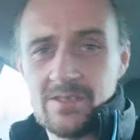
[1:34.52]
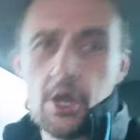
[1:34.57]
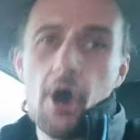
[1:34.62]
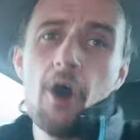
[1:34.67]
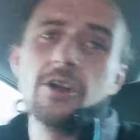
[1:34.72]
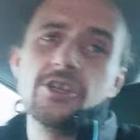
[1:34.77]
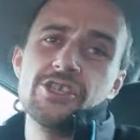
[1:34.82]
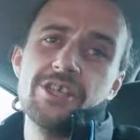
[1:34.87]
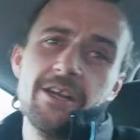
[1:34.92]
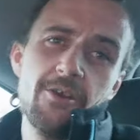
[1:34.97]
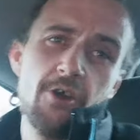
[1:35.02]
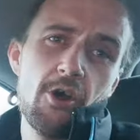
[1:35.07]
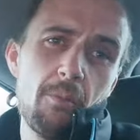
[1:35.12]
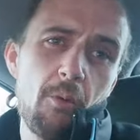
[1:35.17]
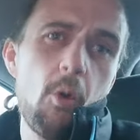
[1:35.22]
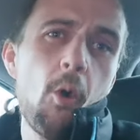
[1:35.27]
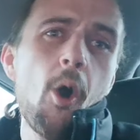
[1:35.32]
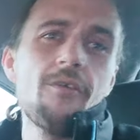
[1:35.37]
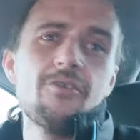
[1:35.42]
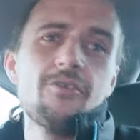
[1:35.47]
touching it
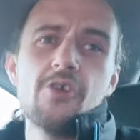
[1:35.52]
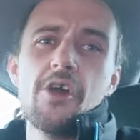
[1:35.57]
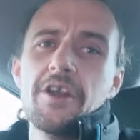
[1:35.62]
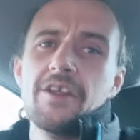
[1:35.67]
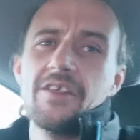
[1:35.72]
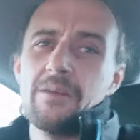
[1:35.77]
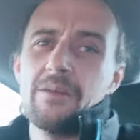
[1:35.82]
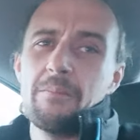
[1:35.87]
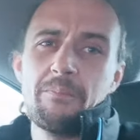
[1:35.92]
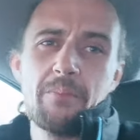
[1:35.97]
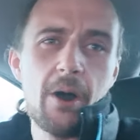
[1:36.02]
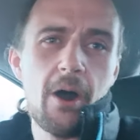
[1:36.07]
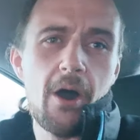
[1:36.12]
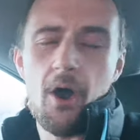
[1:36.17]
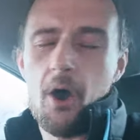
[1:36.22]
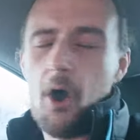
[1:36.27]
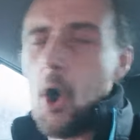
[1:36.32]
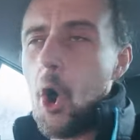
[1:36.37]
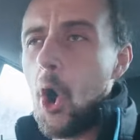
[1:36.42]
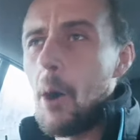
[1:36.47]
up over onto the
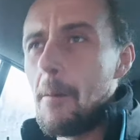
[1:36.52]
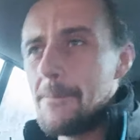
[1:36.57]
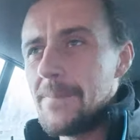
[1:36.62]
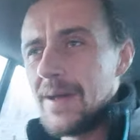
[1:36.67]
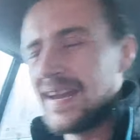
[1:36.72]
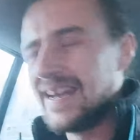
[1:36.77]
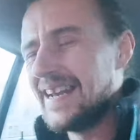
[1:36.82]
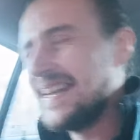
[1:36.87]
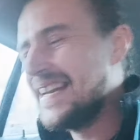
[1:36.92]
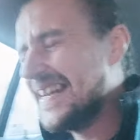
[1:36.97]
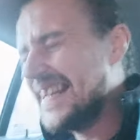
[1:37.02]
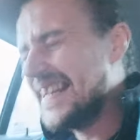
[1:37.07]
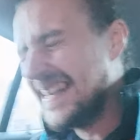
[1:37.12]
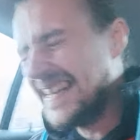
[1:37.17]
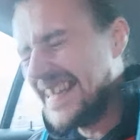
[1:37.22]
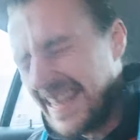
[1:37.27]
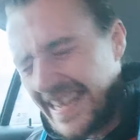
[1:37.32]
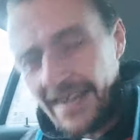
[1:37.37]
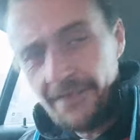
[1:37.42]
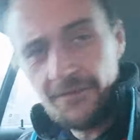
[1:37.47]
bar.
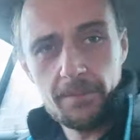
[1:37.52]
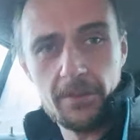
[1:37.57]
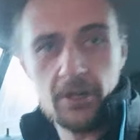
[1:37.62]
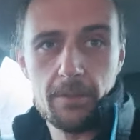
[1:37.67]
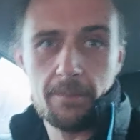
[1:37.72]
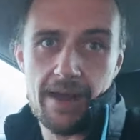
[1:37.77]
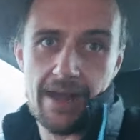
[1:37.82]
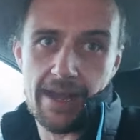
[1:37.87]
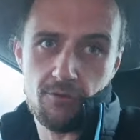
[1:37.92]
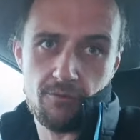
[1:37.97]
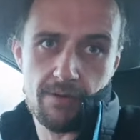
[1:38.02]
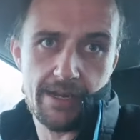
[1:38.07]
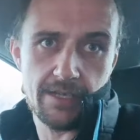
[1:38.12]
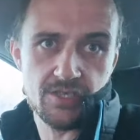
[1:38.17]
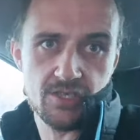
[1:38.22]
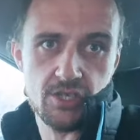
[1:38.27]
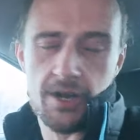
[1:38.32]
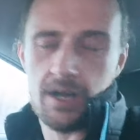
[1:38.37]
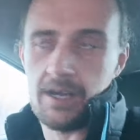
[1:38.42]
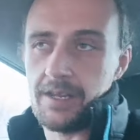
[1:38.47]
Unbelievable by
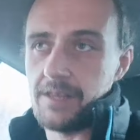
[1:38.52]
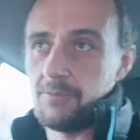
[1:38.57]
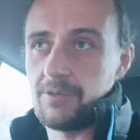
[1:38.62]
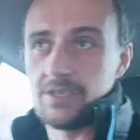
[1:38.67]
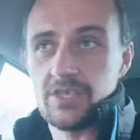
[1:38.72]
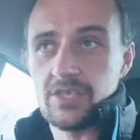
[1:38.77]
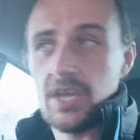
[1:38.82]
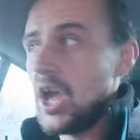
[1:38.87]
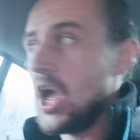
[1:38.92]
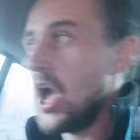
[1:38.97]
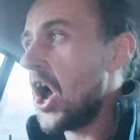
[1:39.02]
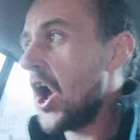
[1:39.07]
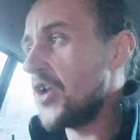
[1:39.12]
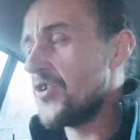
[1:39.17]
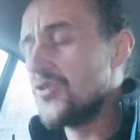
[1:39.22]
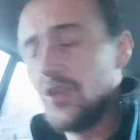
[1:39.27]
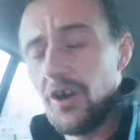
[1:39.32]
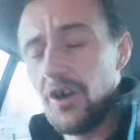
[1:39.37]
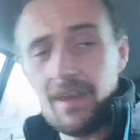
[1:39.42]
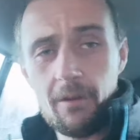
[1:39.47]
Grace Donnelly. There was
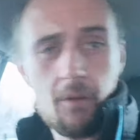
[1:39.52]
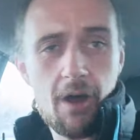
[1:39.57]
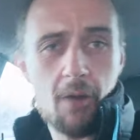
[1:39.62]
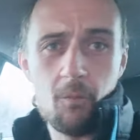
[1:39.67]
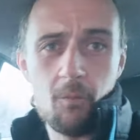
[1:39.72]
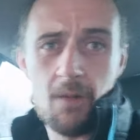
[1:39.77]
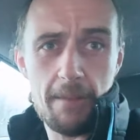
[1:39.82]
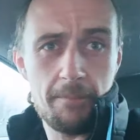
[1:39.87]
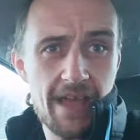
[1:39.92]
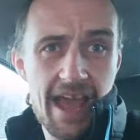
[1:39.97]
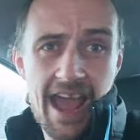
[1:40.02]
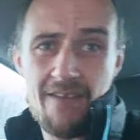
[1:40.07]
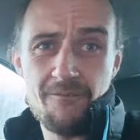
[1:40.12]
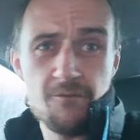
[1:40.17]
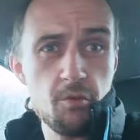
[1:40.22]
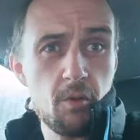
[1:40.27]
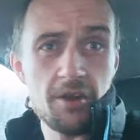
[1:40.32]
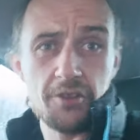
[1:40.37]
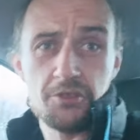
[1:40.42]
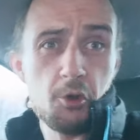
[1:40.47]
another one where
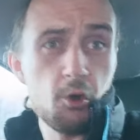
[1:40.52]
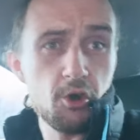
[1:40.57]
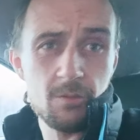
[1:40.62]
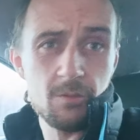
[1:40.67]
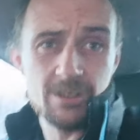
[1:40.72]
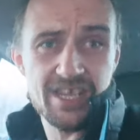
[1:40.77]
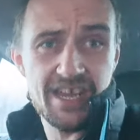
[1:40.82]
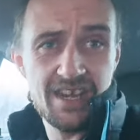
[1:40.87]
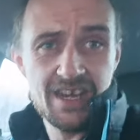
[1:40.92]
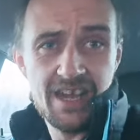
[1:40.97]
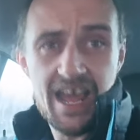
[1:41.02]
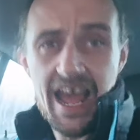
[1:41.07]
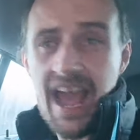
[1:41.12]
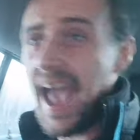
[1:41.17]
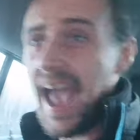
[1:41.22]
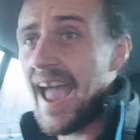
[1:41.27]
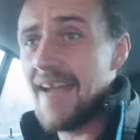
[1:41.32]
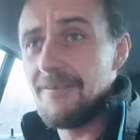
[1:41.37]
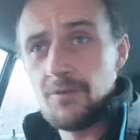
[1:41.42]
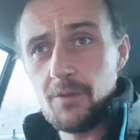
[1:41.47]
everyone thought it was in.
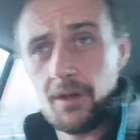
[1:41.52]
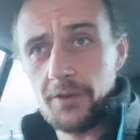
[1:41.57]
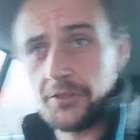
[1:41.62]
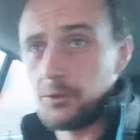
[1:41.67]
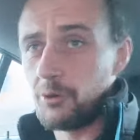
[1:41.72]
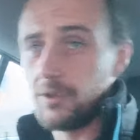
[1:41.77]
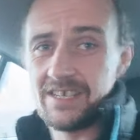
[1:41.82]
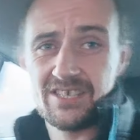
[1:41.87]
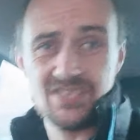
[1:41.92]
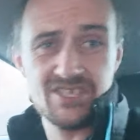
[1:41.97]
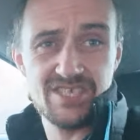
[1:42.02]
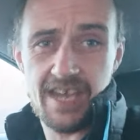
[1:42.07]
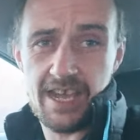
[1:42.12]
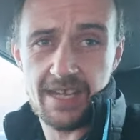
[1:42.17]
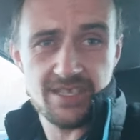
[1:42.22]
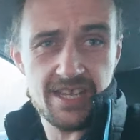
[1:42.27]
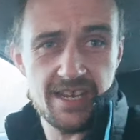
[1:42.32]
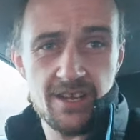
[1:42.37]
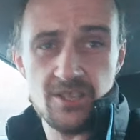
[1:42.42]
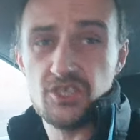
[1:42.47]
Everyone thought, this is
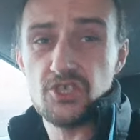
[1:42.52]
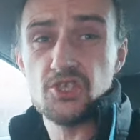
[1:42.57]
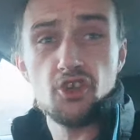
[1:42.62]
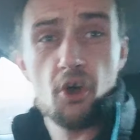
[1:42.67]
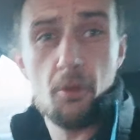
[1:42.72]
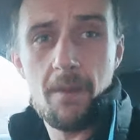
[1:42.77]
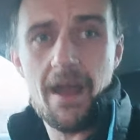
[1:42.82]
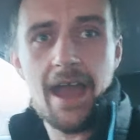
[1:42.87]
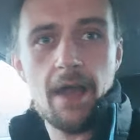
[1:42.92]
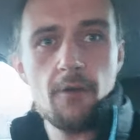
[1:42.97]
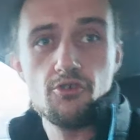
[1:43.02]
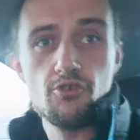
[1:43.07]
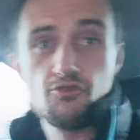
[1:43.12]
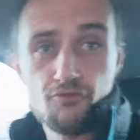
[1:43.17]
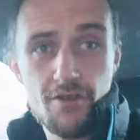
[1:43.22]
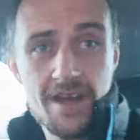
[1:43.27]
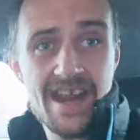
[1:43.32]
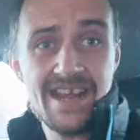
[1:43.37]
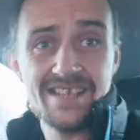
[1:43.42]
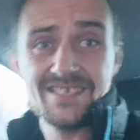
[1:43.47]
it, it's in. And somehow
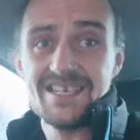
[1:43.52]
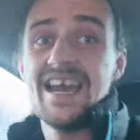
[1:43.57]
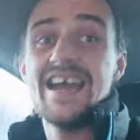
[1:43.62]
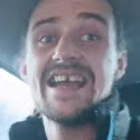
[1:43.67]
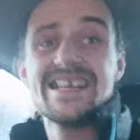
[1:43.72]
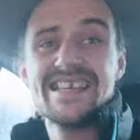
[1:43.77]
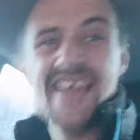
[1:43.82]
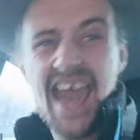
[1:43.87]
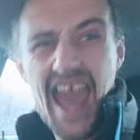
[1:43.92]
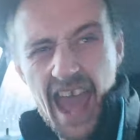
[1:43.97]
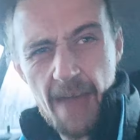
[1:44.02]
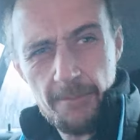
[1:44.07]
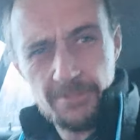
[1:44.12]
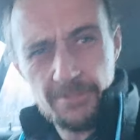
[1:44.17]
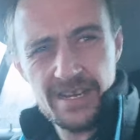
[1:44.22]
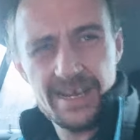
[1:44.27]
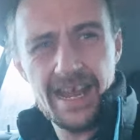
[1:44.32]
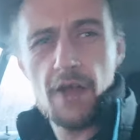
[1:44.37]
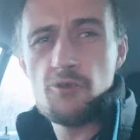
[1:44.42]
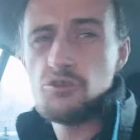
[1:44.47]
Grace
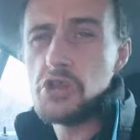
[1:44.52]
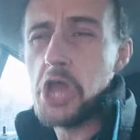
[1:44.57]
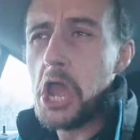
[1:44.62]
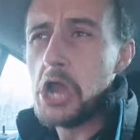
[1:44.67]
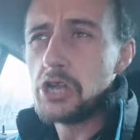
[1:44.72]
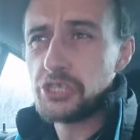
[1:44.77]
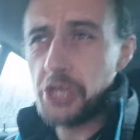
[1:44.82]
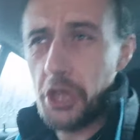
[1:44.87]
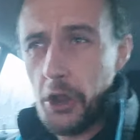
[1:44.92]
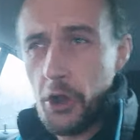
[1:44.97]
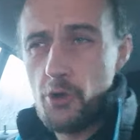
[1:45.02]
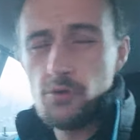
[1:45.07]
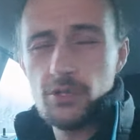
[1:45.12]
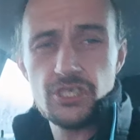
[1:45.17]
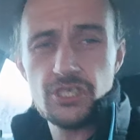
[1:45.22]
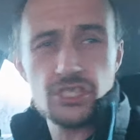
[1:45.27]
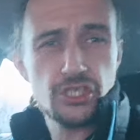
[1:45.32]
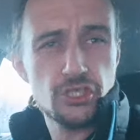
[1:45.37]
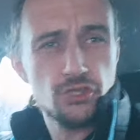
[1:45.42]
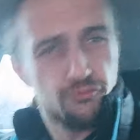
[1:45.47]
kept it out. Two
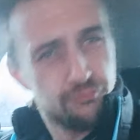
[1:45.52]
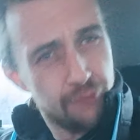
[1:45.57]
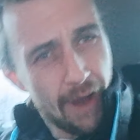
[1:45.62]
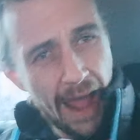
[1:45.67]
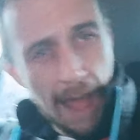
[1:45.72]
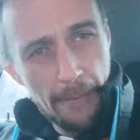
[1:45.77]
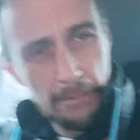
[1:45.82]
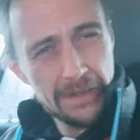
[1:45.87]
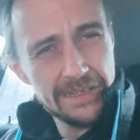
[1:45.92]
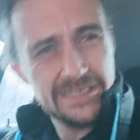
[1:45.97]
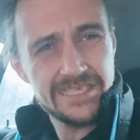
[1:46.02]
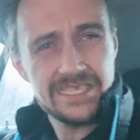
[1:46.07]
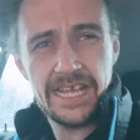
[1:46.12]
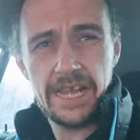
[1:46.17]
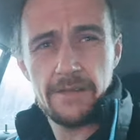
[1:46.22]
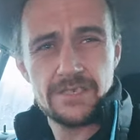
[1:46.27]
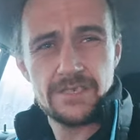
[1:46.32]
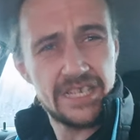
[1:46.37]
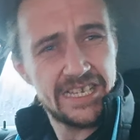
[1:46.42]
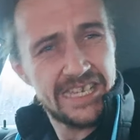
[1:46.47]
scramble
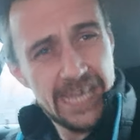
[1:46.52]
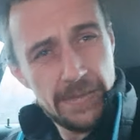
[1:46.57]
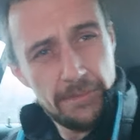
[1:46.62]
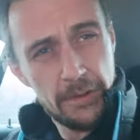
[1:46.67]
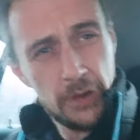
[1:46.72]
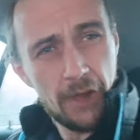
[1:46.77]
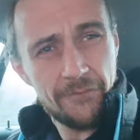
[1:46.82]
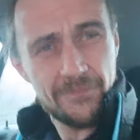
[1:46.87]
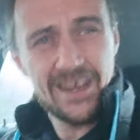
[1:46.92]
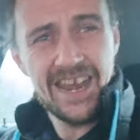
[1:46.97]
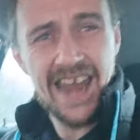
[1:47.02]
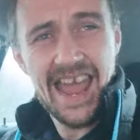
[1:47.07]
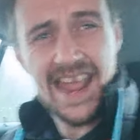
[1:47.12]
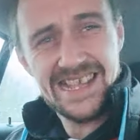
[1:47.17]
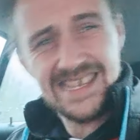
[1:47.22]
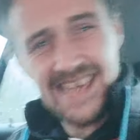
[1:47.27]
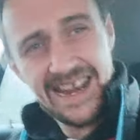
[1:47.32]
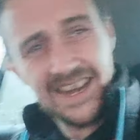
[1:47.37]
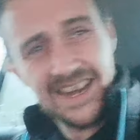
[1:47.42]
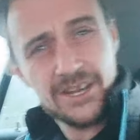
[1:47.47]
saves to keep it off the
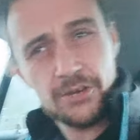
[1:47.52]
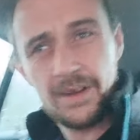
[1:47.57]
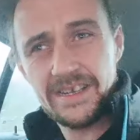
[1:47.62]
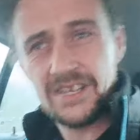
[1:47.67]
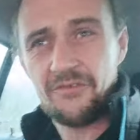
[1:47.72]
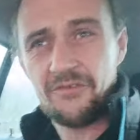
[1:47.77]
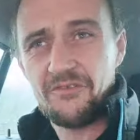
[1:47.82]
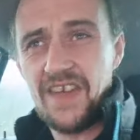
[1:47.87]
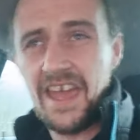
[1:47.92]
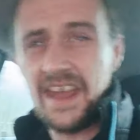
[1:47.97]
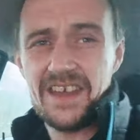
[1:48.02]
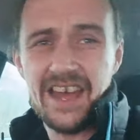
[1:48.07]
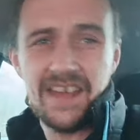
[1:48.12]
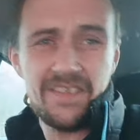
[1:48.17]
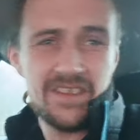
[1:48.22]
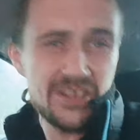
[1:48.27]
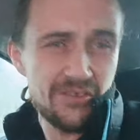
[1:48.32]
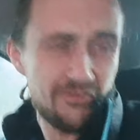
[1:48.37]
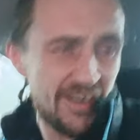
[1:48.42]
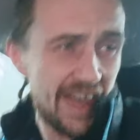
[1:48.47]
line, get it to a defender,
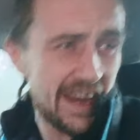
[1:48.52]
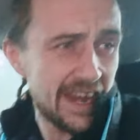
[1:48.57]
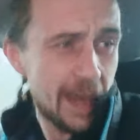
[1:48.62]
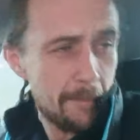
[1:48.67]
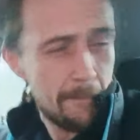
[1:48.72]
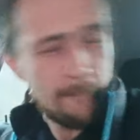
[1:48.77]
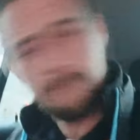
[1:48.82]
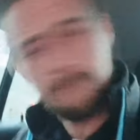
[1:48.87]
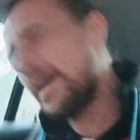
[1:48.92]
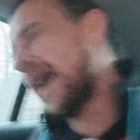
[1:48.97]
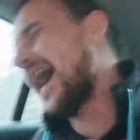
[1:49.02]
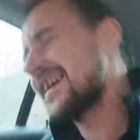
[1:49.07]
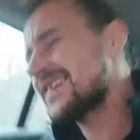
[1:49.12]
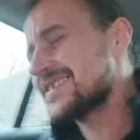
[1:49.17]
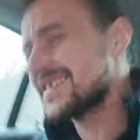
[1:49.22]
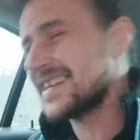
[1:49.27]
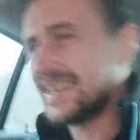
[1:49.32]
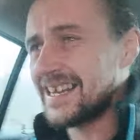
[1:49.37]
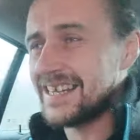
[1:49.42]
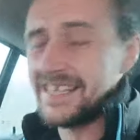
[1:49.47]
and the defender
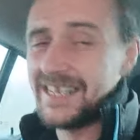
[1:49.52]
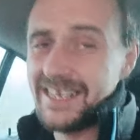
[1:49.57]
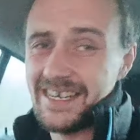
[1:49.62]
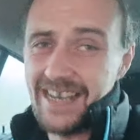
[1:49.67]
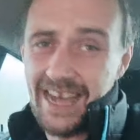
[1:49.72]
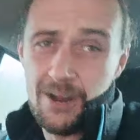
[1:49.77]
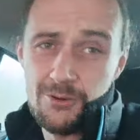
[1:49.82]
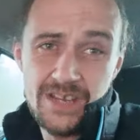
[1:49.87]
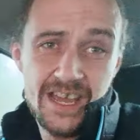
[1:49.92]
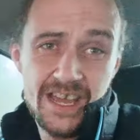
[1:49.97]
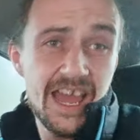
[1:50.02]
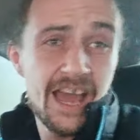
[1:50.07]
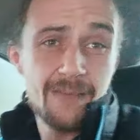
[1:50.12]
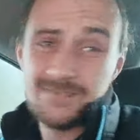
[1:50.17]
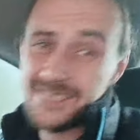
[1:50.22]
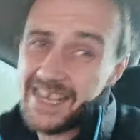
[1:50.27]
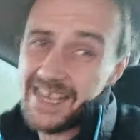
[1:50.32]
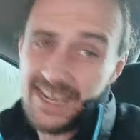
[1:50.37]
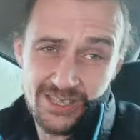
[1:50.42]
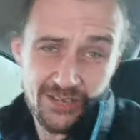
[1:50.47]
bangs it clean out.
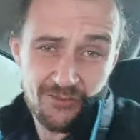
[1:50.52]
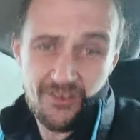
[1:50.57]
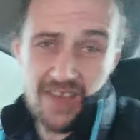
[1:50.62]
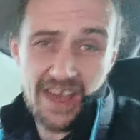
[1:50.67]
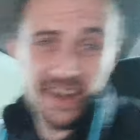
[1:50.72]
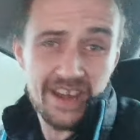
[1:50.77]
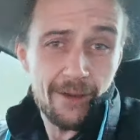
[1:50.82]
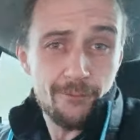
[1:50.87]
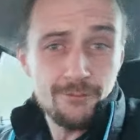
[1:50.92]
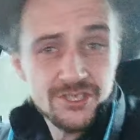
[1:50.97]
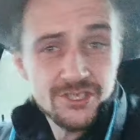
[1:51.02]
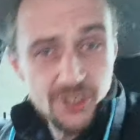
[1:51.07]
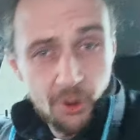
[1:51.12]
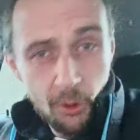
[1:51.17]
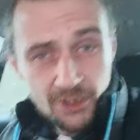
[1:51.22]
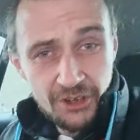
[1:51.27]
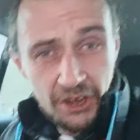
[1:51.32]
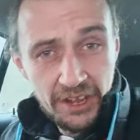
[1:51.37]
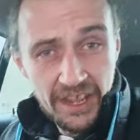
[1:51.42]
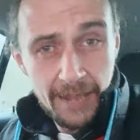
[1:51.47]
I'm saying defender, it was
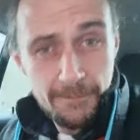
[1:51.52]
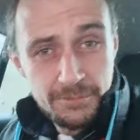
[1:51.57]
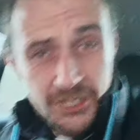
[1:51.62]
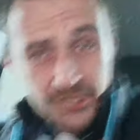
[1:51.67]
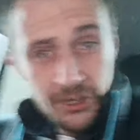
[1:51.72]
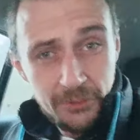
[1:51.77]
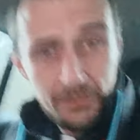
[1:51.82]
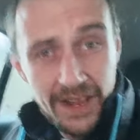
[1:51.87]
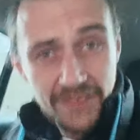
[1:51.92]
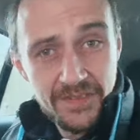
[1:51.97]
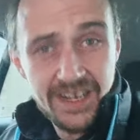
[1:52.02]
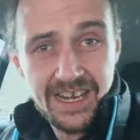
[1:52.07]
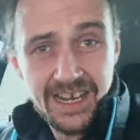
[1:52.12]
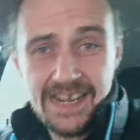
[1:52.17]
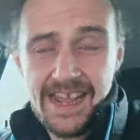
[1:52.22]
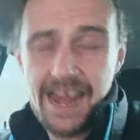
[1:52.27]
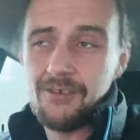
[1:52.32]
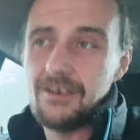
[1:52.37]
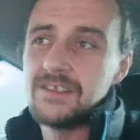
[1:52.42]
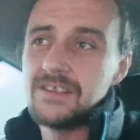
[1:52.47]
Georgia Gibson who made the
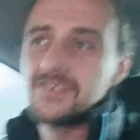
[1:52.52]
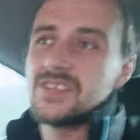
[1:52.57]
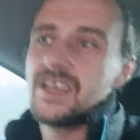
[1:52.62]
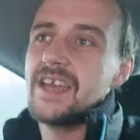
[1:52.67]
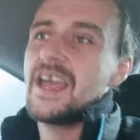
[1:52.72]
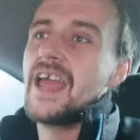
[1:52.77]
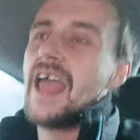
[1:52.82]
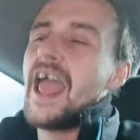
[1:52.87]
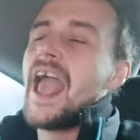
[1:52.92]
clearance.